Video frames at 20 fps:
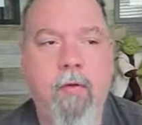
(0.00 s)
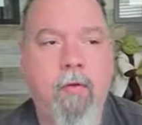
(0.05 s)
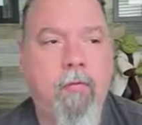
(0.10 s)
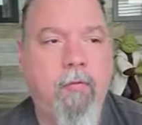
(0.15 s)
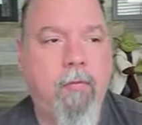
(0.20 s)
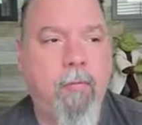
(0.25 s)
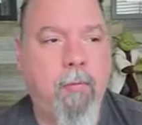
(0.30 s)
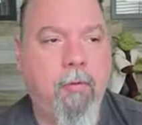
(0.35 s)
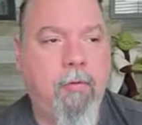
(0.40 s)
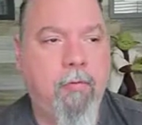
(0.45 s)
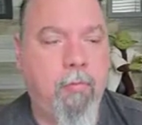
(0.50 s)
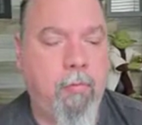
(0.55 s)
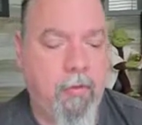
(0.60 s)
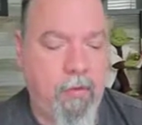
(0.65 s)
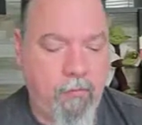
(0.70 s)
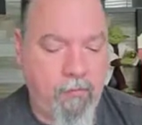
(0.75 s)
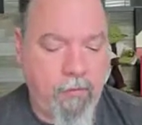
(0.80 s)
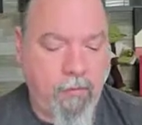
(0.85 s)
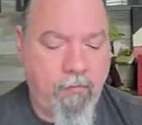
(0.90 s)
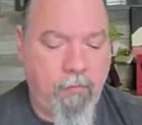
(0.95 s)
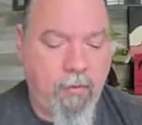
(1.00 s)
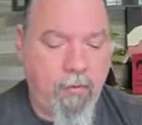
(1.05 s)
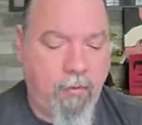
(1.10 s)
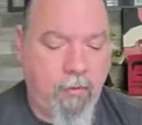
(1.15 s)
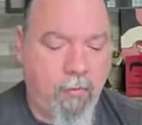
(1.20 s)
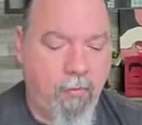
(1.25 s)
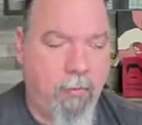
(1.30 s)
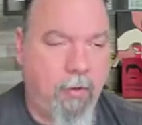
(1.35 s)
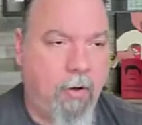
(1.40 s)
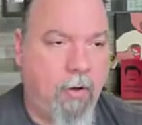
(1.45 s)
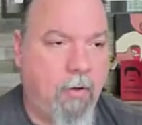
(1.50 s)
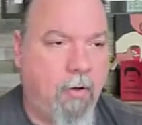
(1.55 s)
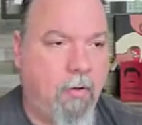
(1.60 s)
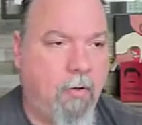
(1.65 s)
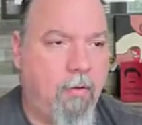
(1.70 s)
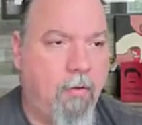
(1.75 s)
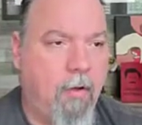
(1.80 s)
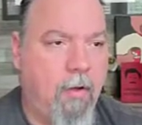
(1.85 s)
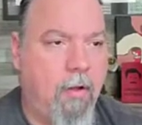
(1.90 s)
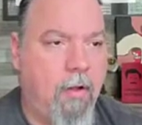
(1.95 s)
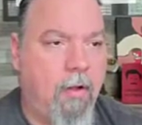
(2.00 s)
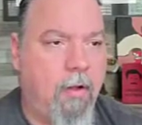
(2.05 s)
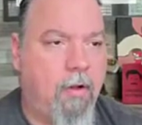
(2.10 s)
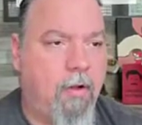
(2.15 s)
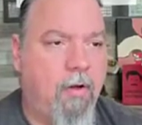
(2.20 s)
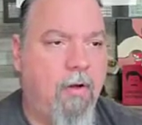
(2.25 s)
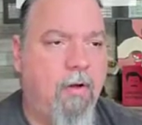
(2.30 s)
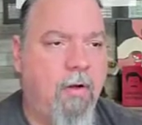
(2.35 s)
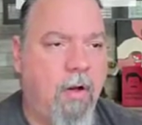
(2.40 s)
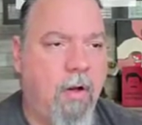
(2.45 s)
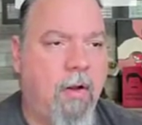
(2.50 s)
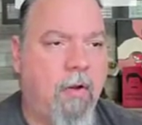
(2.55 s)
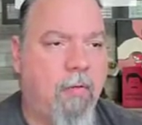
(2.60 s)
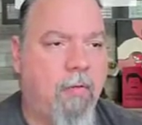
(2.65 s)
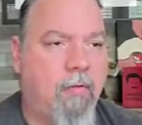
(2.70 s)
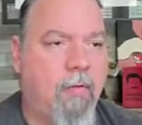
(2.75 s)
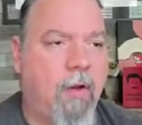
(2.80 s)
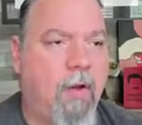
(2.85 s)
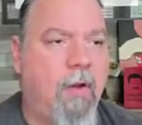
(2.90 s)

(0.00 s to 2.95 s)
from a $27 product, you're nuts.